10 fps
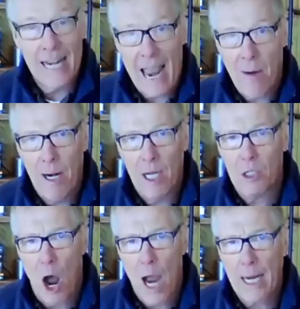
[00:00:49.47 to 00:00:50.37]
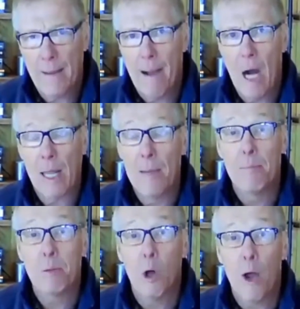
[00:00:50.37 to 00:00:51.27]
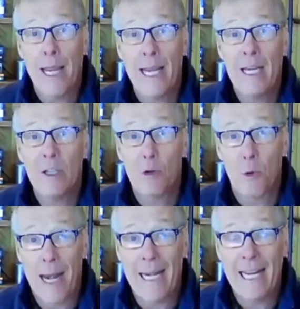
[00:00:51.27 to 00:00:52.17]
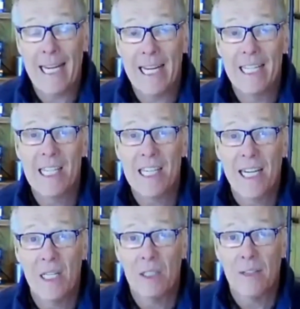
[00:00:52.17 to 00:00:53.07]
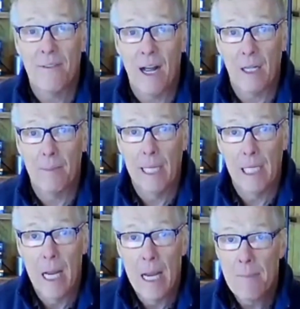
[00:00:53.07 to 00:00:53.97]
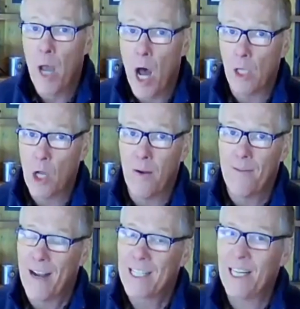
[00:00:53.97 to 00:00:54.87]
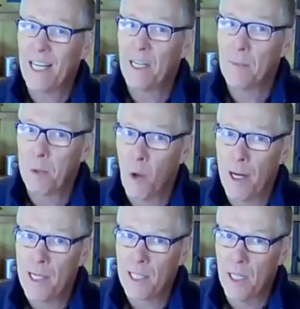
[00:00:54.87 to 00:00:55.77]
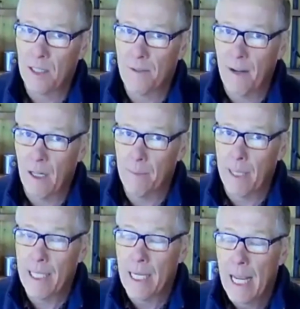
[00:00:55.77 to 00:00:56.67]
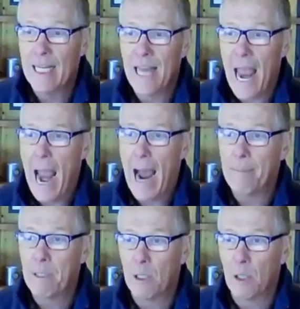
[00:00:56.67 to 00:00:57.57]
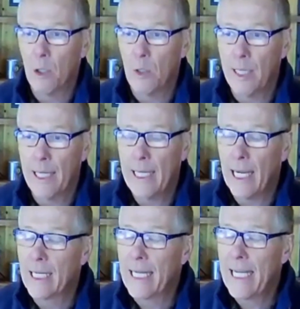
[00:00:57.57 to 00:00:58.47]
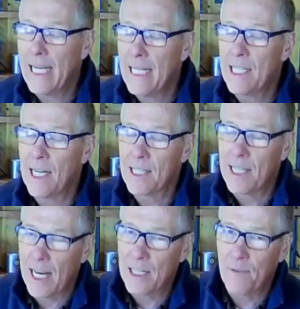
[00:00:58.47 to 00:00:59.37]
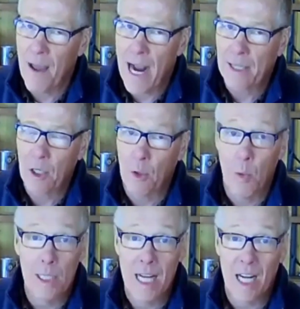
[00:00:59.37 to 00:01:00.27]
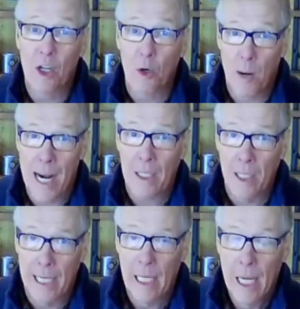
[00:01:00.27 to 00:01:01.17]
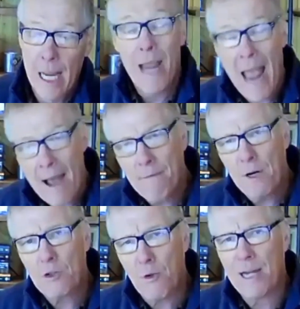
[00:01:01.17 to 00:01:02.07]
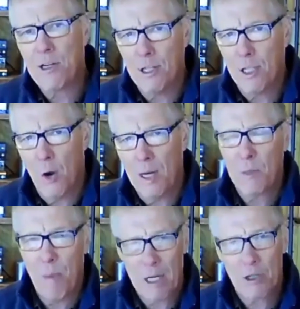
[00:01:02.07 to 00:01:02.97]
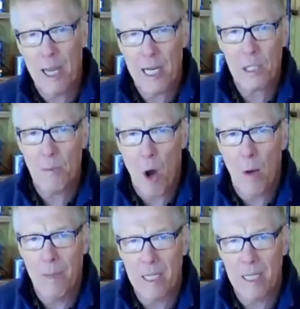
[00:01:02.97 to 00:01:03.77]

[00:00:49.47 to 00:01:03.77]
Today, I want to talk about employee training and skill development. We all know investing in employee skill development is absolutely a key success factor when done correctly. We have frustrations, though, especially as small